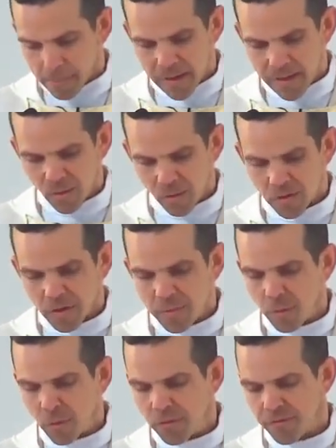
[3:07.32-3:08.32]
It's also
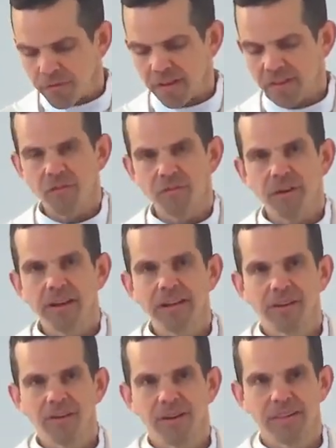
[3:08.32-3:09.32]
important for us to
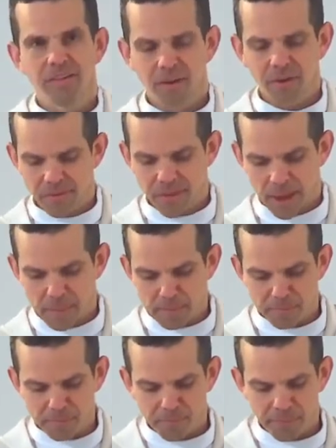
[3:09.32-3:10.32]
recognize, though,
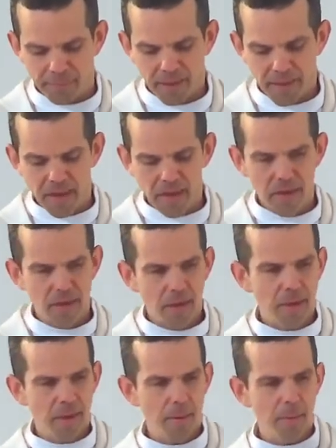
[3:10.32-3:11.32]
that
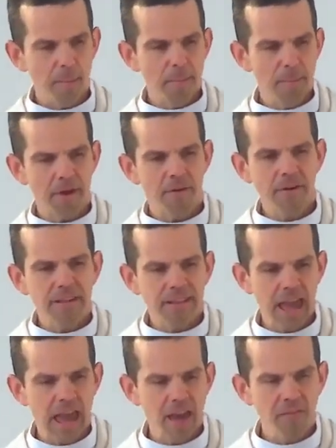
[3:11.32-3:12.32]
Mary's
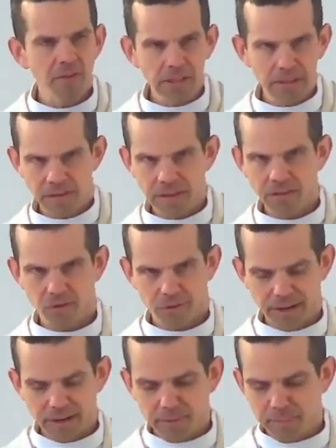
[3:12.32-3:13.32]
heavenly
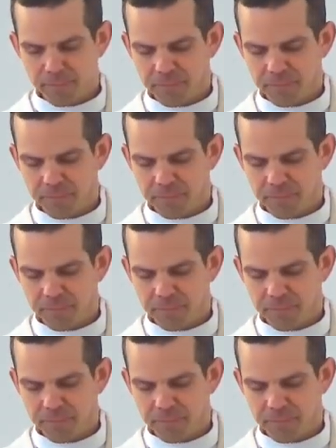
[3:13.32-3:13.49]
victory